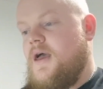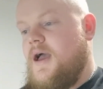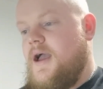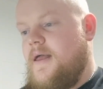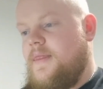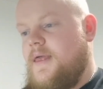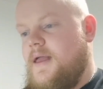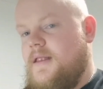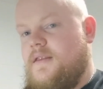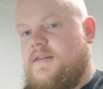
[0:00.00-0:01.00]
And
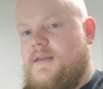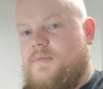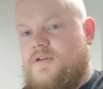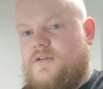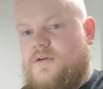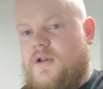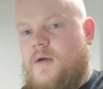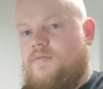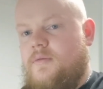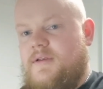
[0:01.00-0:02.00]
then the bundle
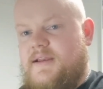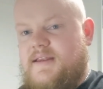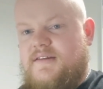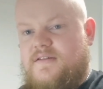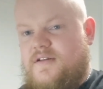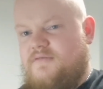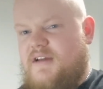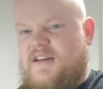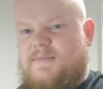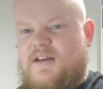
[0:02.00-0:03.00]
I'll probably list
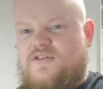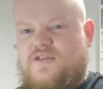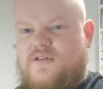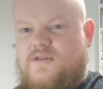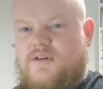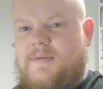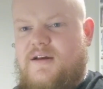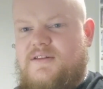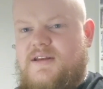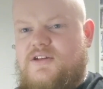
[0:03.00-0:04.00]
around about £2 to
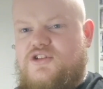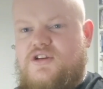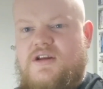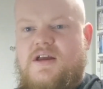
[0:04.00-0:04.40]
£3 each.